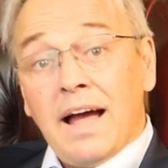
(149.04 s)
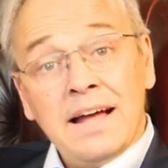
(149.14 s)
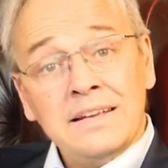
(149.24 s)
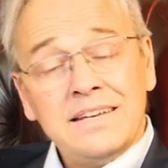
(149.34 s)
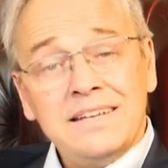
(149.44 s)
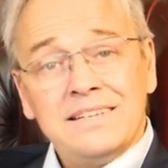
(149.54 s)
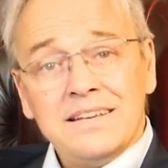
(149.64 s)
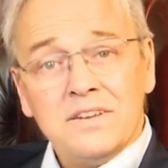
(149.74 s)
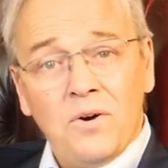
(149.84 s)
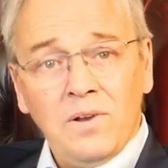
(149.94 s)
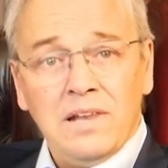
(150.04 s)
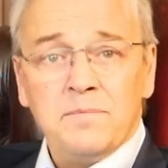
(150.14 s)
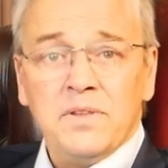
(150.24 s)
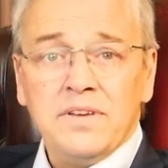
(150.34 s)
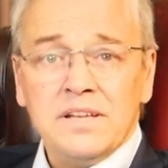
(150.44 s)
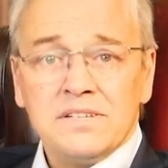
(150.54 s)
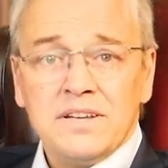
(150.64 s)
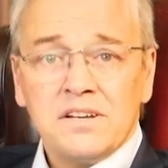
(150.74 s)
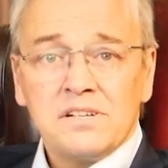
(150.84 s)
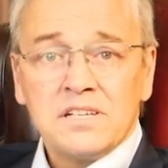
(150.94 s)
And he did not limit the
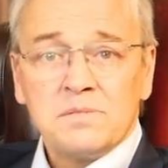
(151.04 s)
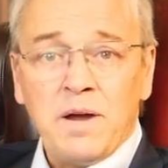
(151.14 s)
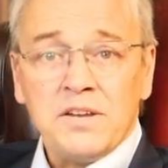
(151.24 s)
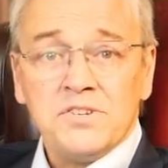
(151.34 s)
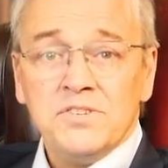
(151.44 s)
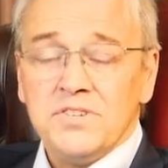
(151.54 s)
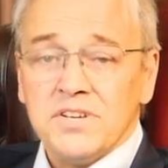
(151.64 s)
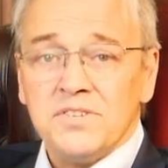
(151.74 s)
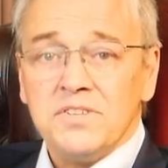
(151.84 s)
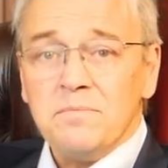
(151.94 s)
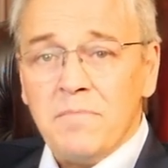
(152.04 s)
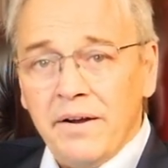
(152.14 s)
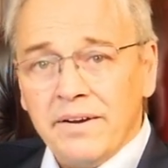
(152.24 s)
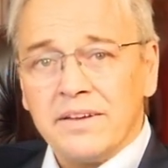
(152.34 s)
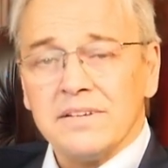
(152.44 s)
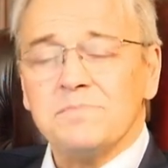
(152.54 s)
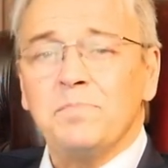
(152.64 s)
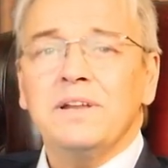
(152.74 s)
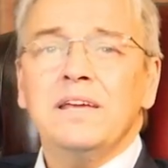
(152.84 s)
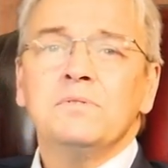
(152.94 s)
international expansion just to the Americas,
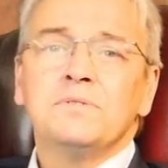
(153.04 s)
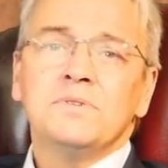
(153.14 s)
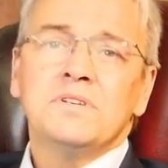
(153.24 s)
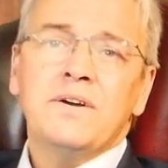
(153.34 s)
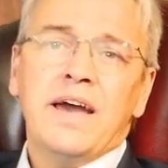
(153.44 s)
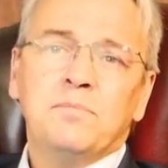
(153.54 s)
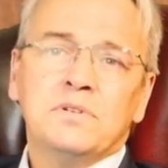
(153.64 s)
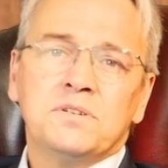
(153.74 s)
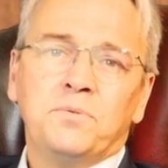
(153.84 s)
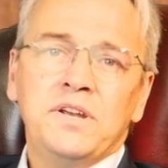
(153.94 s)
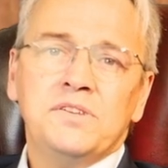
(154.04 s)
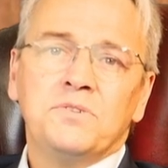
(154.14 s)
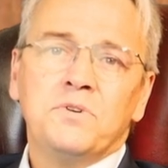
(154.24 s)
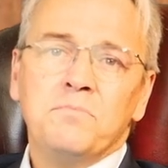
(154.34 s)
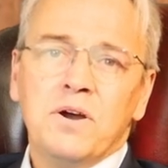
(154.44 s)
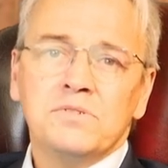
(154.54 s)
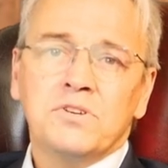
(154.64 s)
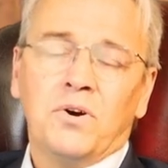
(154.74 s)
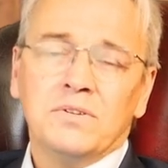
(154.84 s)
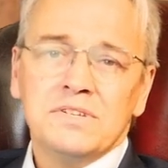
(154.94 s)
but he was also able to reach the remote
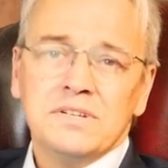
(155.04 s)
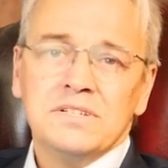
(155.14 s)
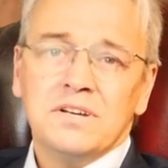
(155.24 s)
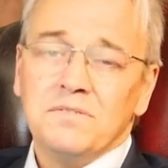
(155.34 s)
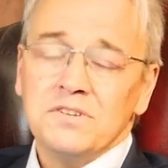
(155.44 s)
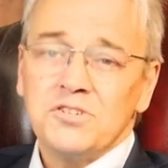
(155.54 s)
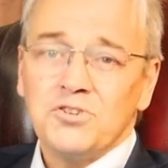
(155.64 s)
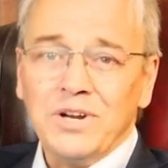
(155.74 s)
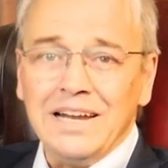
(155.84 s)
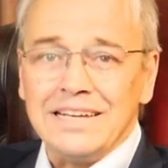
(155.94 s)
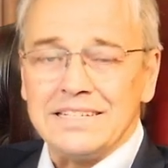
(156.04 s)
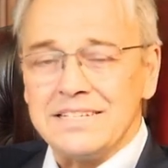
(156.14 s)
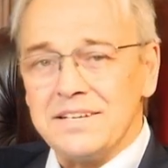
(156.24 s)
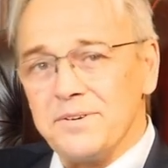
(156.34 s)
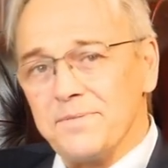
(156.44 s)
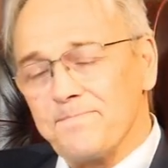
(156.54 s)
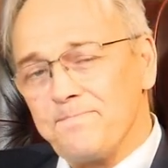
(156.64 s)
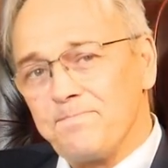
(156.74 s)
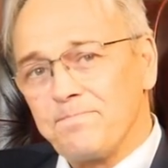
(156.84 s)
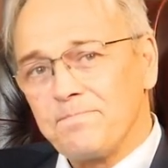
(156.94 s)
continent of Australia too.
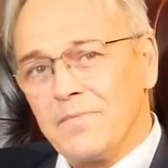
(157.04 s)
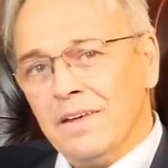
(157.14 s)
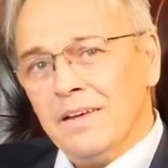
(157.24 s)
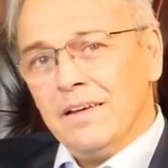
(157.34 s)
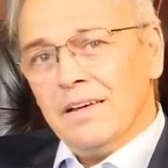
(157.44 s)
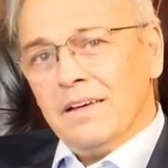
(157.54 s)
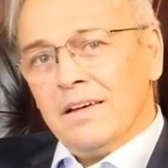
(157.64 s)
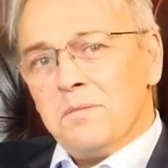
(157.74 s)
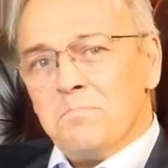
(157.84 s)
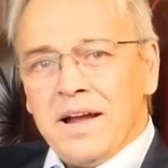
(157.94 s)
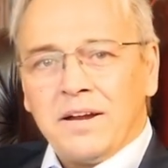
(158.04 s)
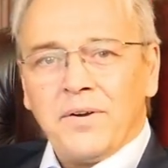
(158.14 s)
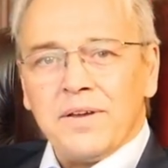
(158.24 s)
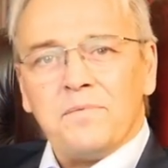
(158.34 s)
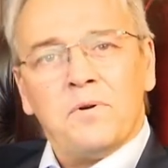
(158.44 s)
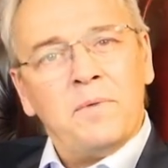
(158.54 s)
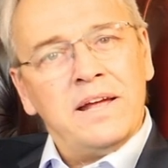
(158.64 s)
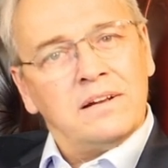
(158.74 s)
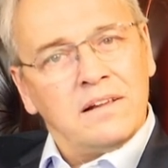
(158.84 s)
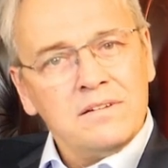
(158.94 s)
Macri
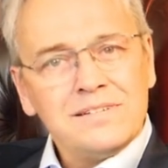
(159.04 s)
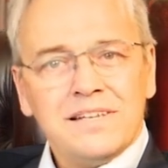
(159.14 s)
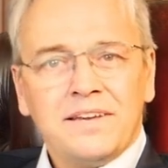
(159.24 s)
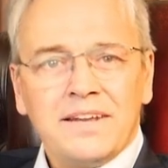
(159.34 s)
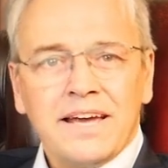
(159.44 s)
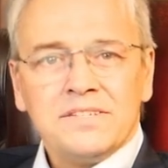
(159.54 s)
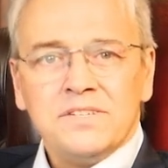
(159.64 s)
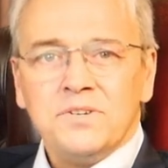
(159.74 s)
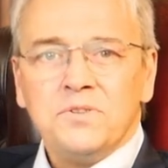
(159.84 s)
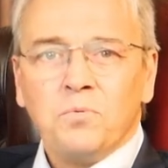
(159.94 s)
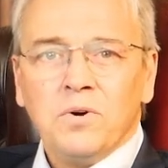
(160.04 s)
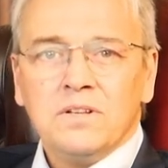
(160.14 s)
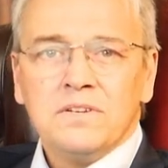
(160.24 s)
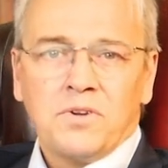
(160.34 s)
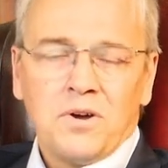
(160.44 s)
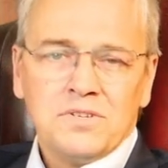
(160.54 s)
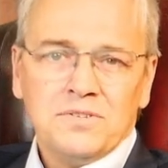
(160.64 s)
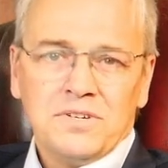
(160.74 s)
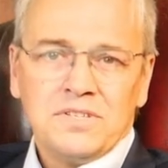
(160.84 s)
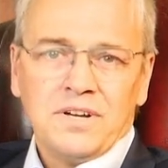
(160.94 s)
remained closely connected to the world of Cosa
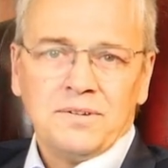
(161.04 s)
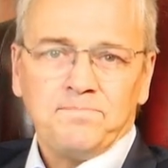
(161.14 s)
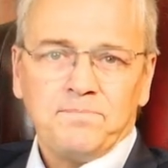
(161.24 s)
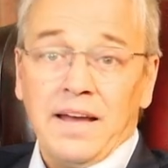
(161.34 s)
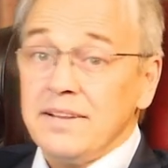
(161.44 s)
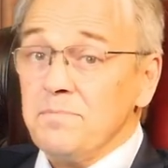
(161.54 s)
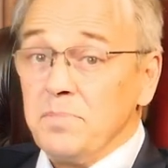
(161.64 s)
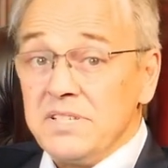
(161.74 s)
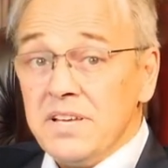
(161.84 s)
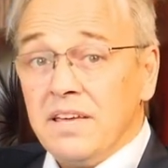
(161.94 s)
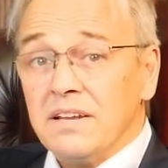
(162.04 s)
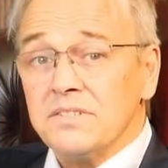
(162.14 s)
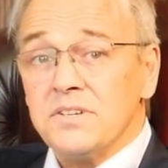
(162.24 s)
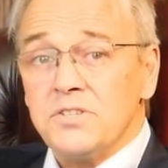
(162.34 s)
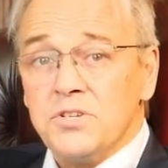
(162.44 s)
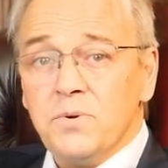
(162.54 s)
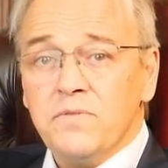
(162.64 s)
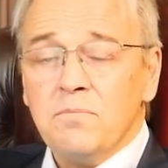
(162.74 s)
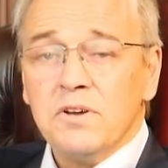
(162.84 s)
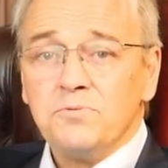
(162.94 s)
Nostra, and in particular to 2 of
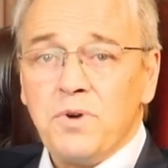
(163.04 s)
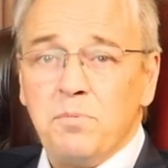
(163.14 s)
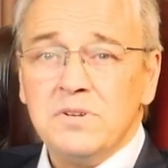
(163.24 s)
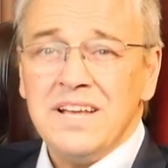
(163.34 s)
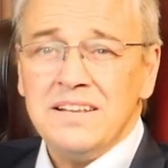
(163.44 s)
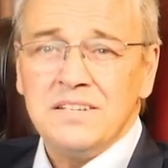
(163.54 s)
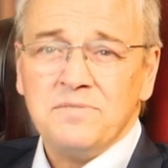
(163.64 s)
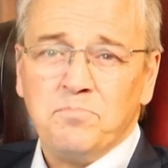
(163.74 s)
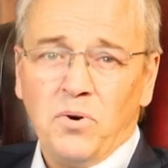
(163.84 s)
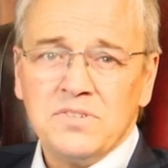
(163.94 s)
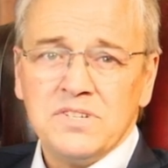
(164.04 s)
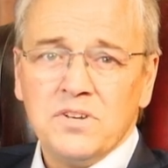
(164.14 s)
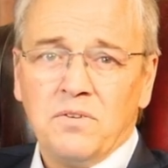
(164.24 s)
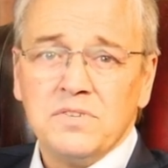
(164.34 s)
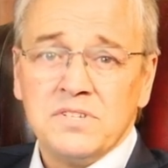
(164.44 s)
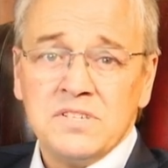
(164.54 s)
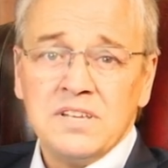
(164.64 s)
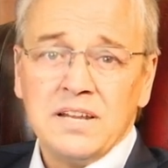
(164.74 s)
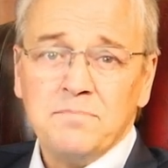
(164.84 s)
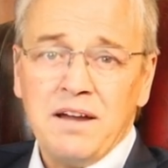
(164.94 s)
the most representative bosses of the
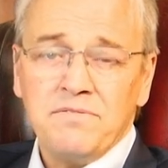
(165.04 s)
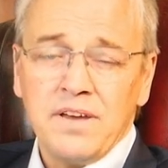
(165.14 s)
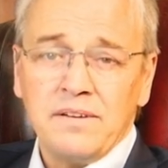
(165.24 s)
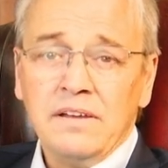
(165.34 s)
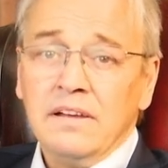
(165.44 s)
Sicilian mafia,